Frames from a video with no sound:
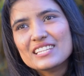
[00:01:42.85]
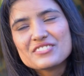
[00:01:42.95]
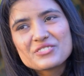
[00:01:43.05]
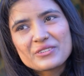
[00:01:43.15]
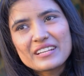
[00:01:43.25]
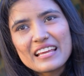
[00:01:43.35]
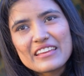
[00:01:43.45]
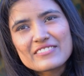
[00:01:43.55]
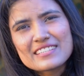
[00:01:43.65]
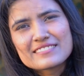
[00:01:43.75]
The student
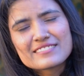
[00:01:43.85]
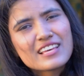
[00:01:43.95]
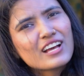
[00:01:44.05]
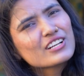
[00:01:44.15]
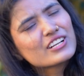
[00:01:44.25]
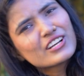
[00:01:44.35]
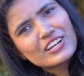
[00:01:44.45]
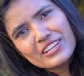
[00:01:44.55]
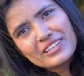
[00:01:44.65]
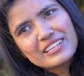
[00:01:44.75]
life is
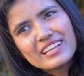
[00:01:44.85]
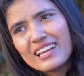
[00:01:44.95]
good.